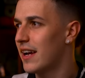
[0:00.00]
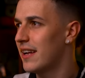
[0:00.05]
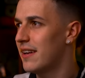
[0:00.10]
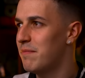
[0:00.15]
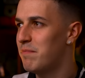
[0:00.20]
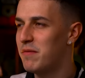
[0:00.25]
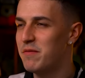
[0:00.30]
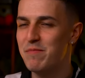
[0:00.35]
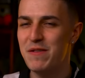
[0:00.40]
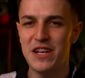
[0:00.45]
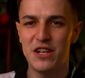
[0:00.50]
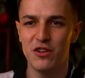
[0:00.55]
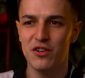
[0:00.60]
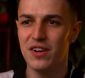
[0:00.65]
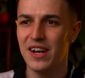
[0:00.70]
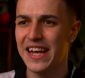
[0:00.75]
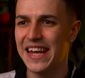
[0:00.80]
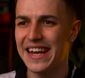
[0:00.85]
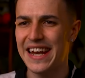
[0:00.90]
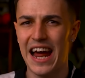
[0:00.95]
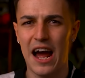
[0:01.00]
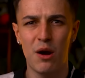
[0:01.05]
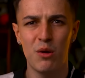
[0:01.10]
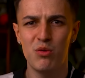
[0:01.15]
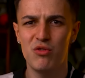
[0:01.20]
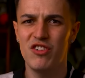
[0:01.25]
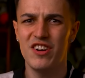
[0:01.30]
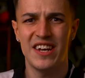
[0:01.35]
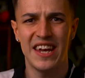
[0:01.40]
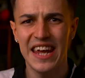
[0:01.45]
can be done like an
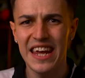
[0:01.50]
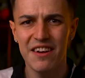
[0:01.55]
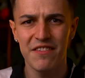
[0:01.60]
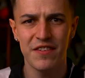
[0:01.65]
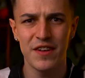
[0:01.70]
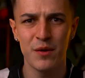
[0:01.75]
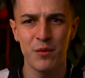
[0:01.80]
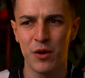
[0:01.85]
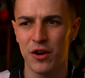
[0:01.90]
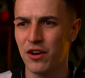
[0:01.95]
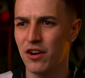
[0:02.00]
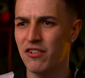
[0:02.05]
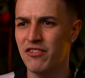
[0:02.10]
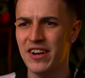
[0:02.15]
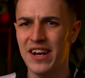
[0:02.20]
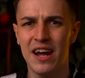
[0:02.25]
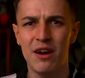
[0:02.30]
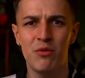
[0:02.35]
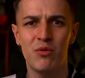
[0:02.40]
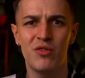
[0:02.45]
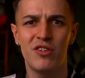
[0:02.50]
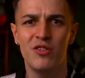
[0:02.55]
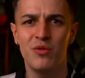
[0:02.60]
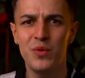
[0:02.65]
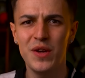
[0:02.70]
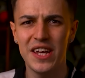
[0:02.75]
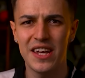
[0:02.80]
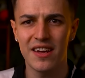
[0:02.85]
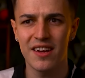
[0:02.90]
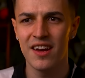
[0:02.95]
hour a day if you want, or an hour a
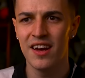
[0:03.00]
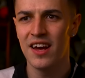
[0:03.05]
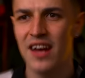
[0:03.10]
week.